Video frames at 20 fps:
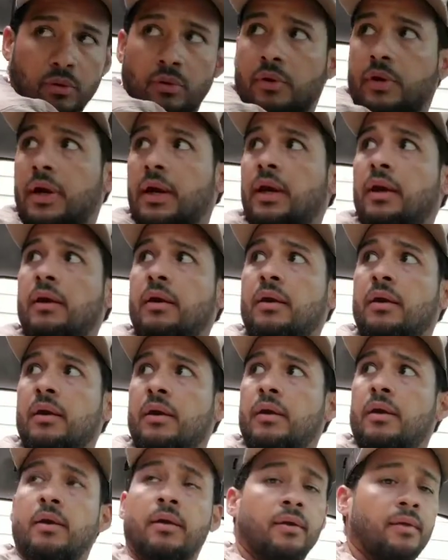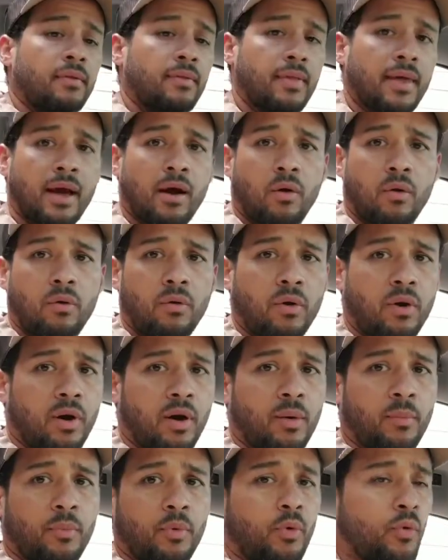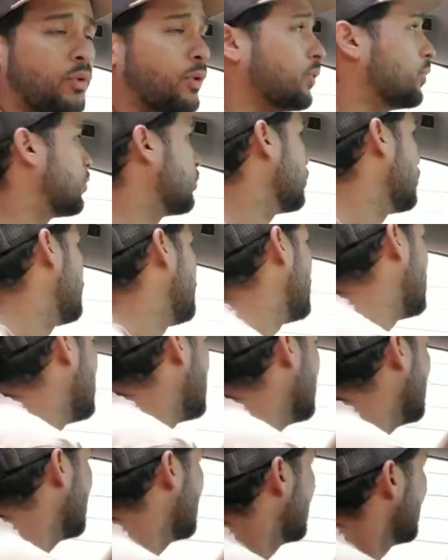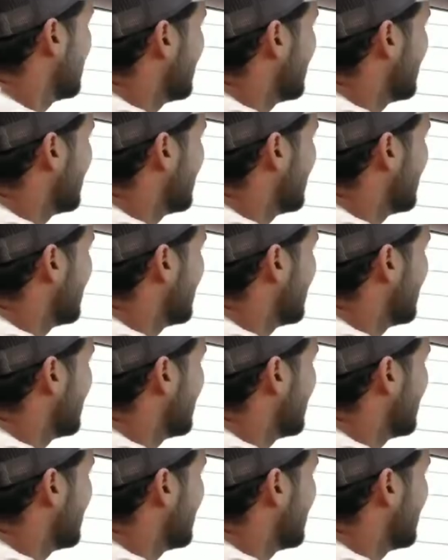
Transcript: Okay, now I'm going to be